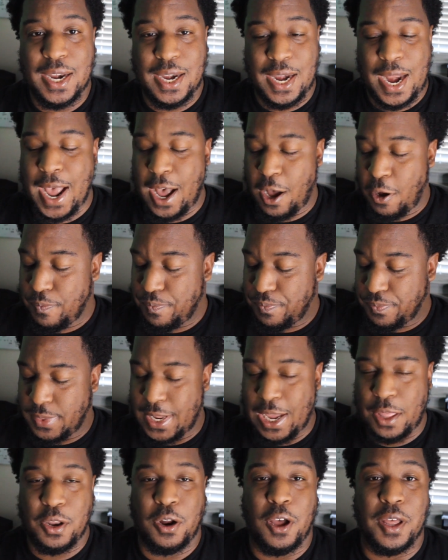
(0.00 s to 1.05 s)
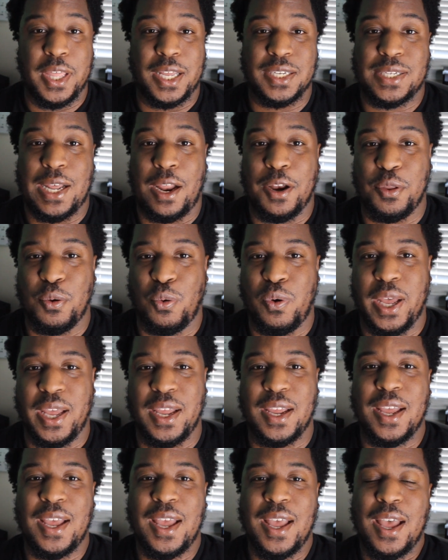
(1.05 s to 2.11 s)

Now, now that all that's out of the way,